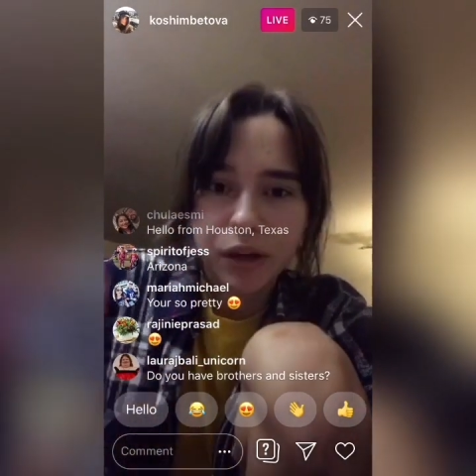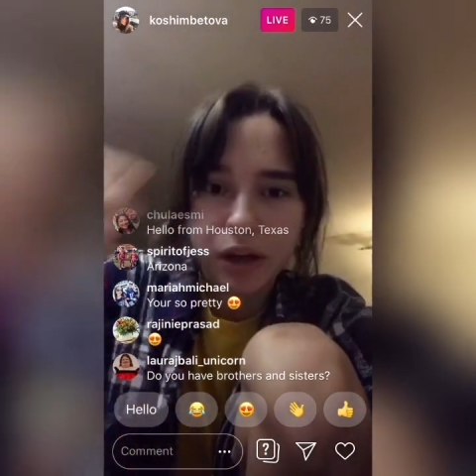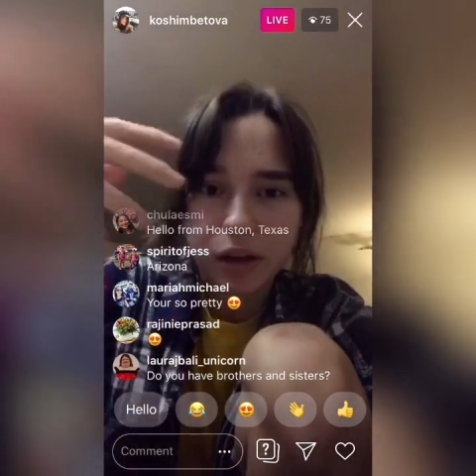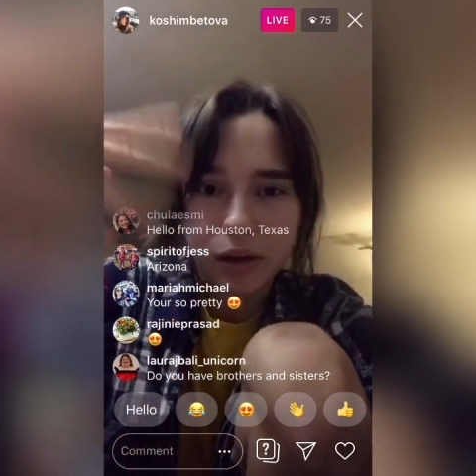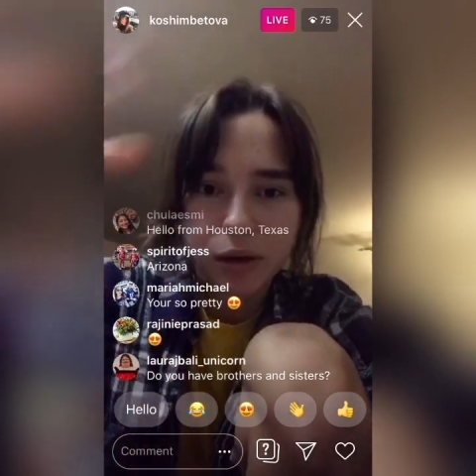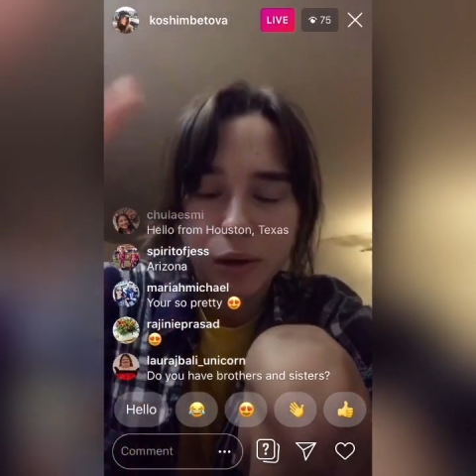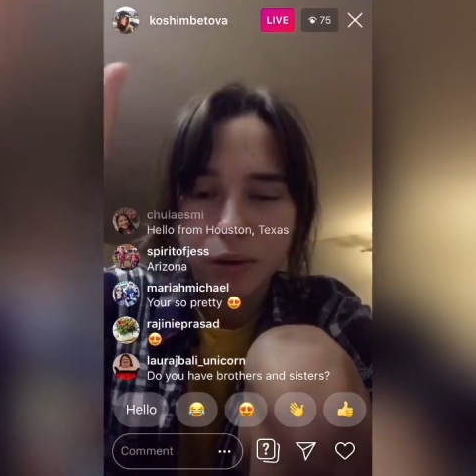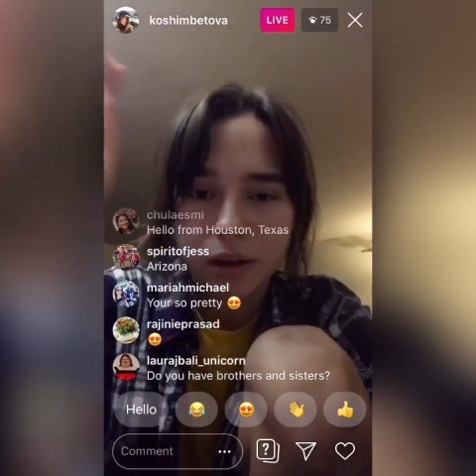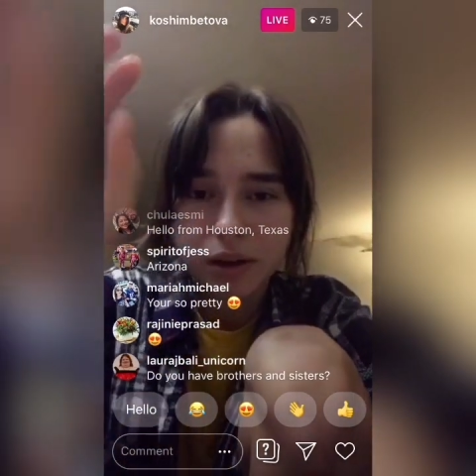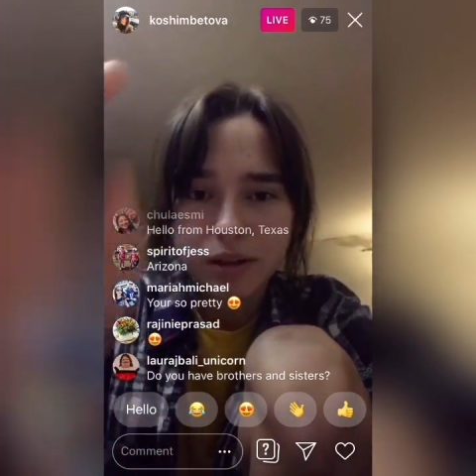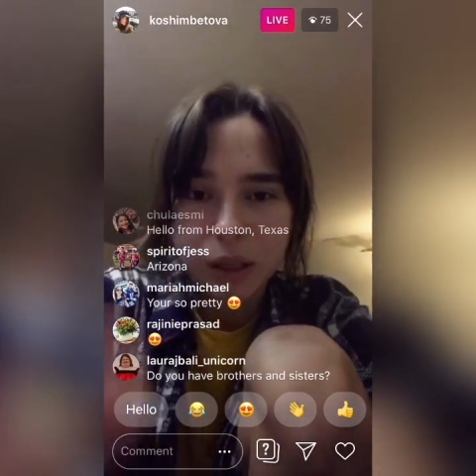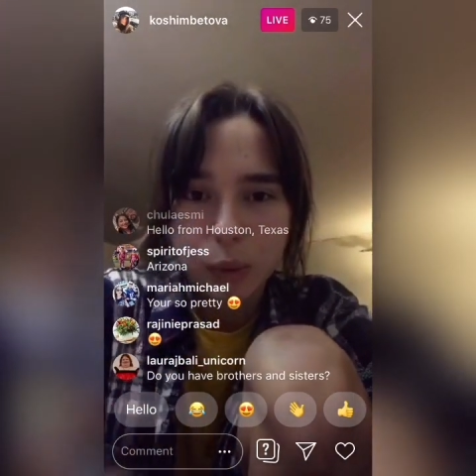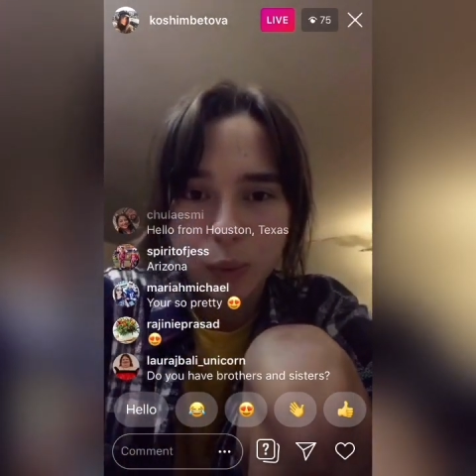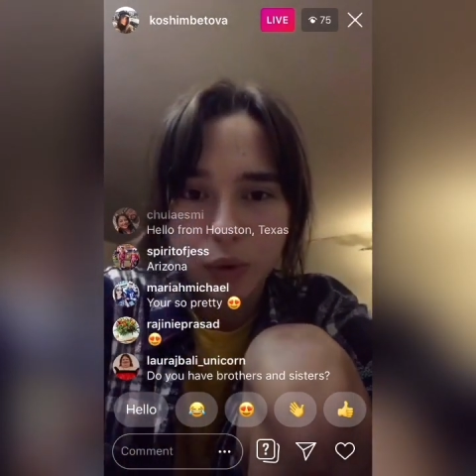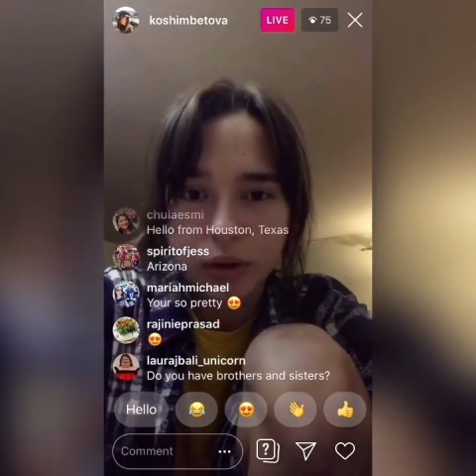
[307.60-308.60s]
If you want to
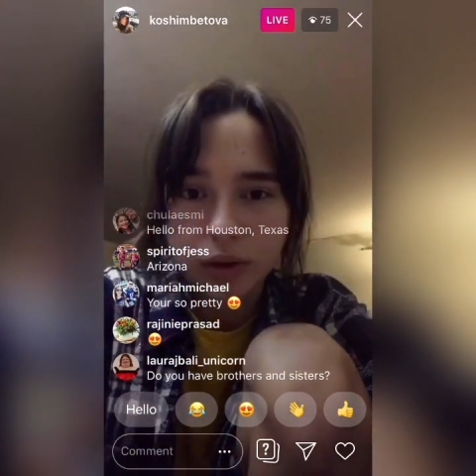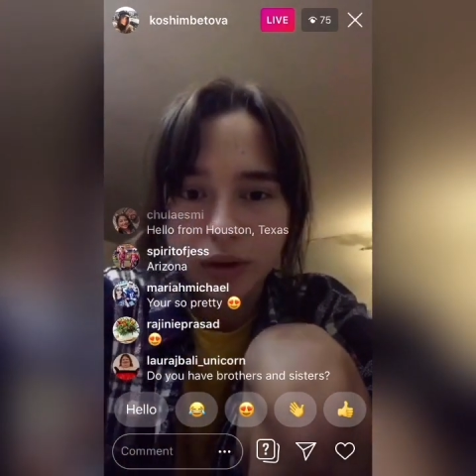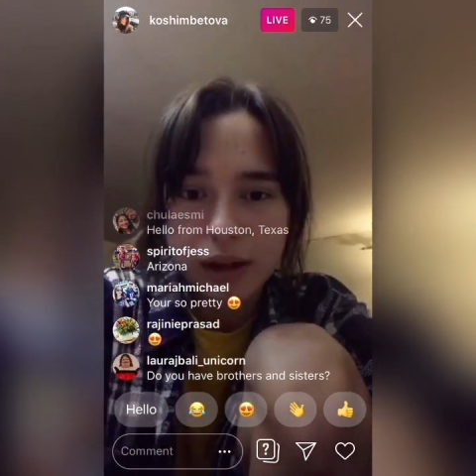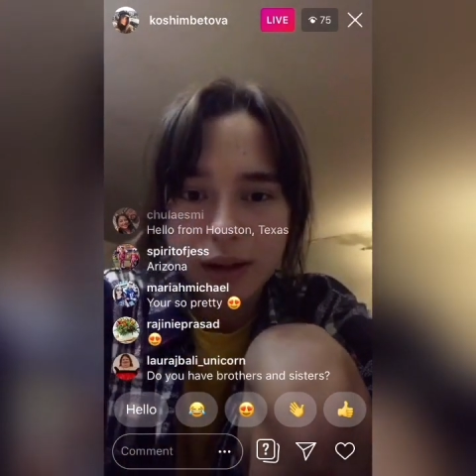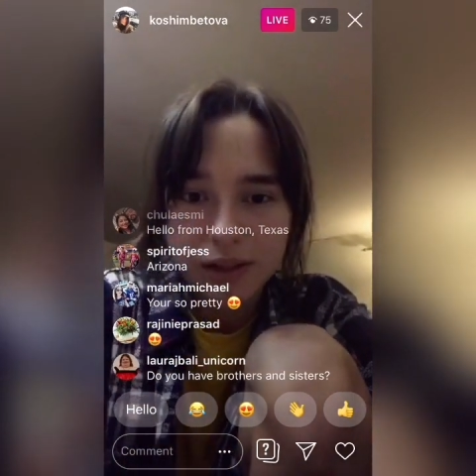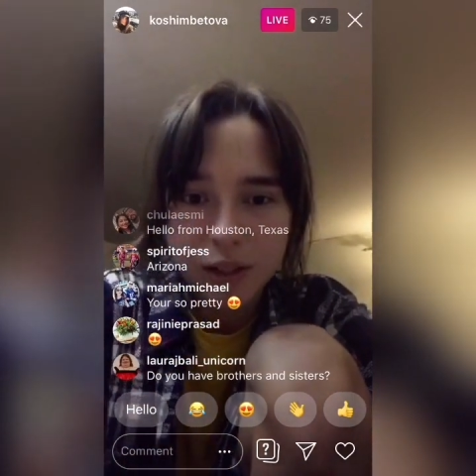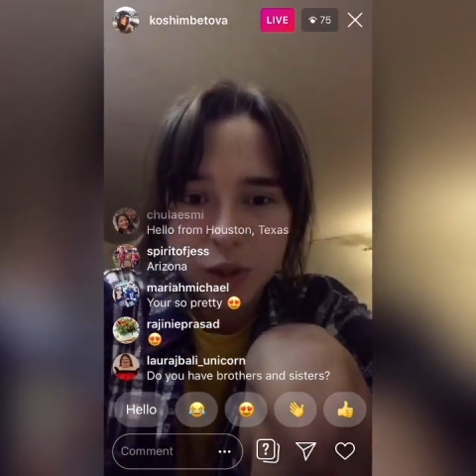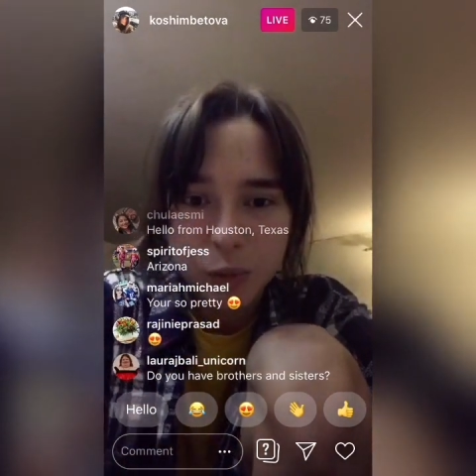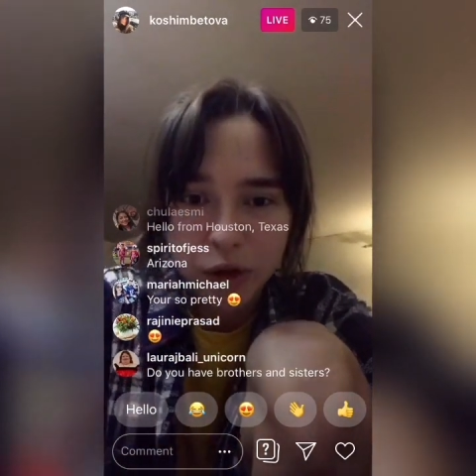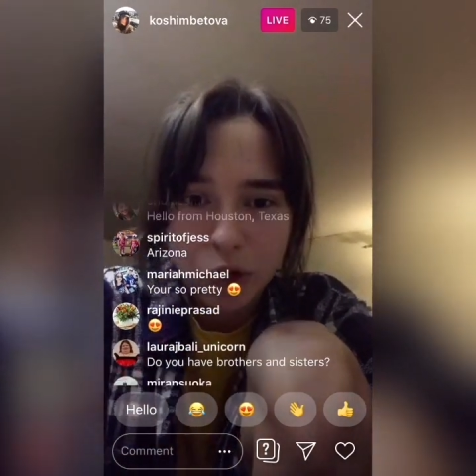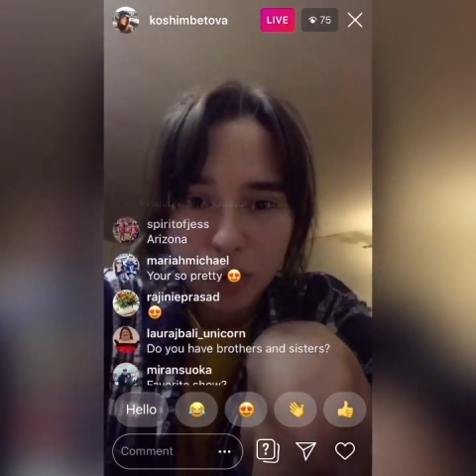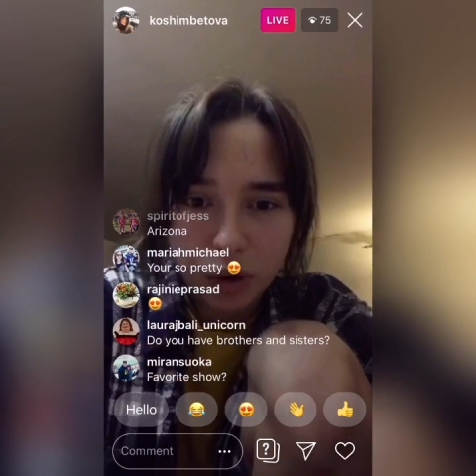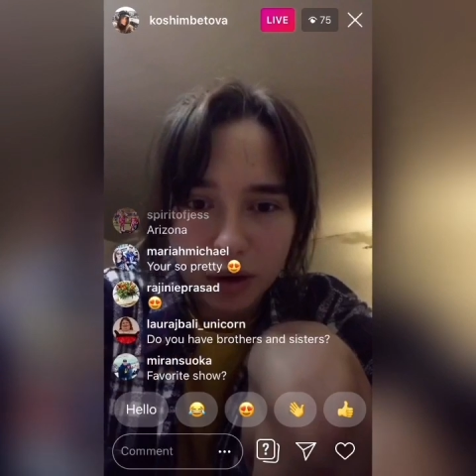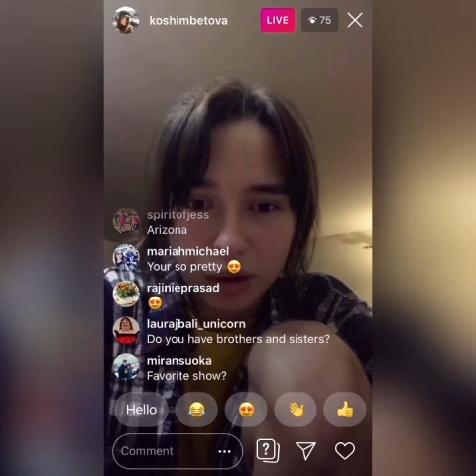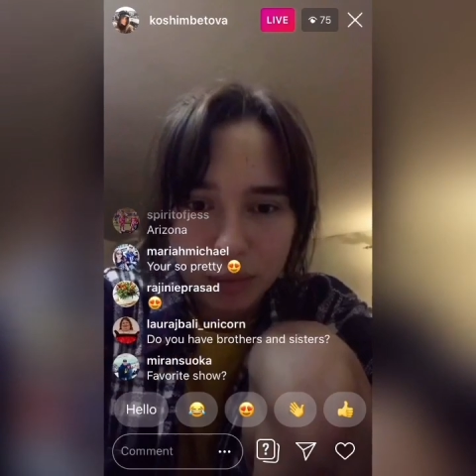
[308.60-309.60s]
scream, you can go like
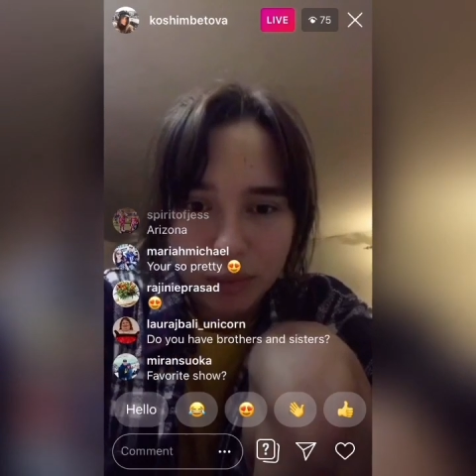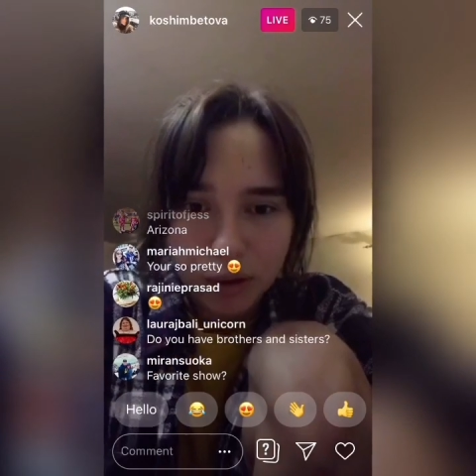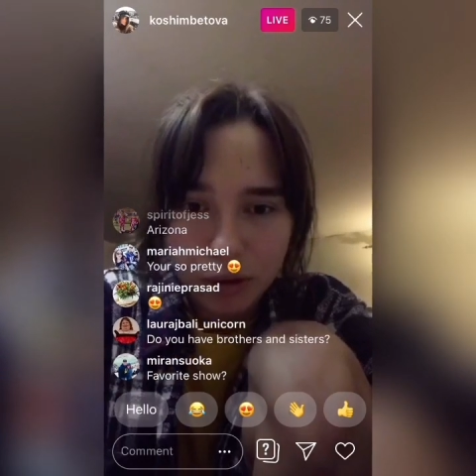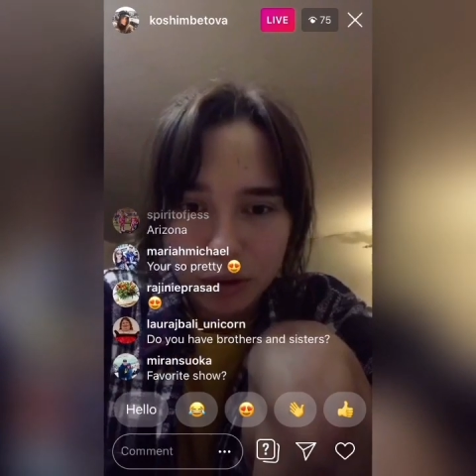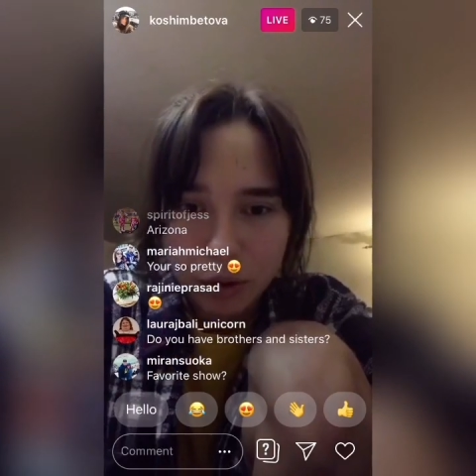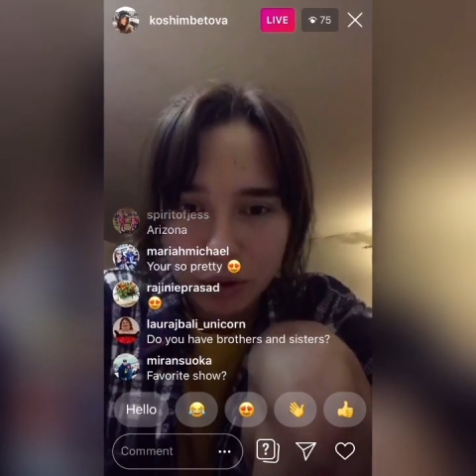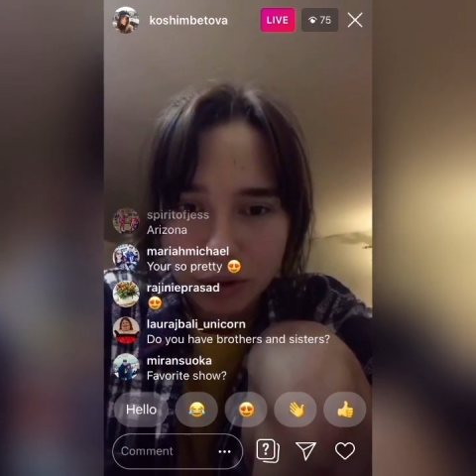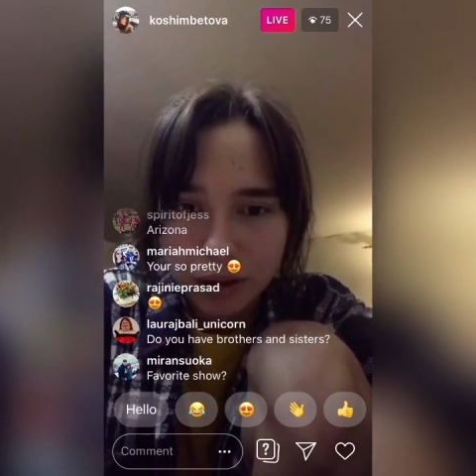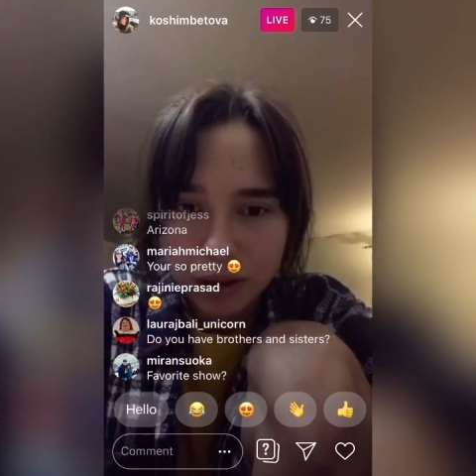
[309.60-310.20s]
somewhere else